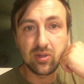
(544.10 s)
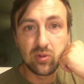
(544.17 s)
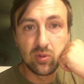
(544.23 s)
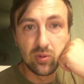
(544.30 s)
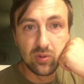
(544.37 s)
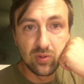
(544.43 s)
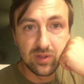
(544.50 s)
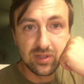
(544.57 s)

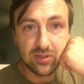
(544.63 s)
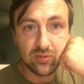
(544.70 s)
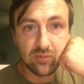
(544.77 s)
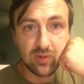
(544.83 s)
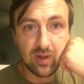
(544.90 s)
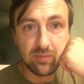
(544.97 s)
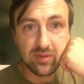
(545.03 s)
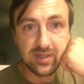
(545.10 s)
ghoulish
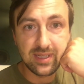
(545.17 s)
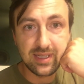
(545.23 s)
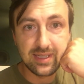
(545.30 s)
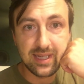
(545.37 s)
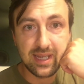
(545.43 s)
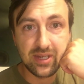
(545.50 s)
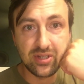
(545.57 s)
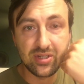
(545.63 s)

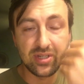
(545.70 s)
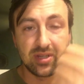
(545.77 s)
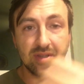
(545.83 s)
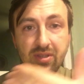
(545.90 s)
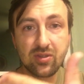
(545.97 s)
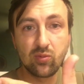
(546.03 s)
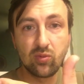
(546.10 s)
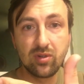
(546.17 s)
representation. And
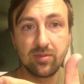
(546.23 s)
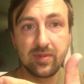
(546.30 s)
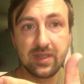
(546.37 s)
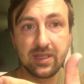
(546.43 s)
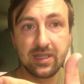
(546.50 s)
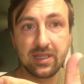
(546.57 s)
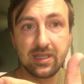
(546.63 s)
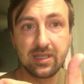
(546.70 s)
this
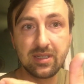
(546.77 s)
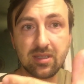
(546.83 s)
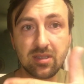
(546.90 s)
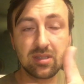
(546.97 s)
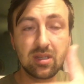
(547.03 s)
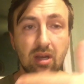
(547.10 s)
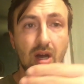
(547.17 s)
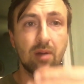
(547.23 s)
woman
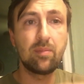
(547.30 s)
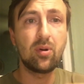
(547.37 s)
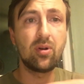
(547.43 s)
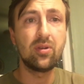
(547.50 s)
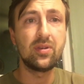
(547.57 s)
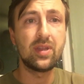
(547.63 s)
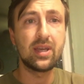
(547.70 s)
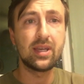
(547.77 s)
is up
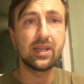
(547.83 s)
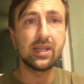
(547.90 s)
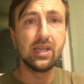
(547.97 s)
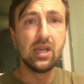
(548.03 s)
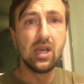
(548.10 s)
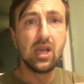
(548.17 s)
all night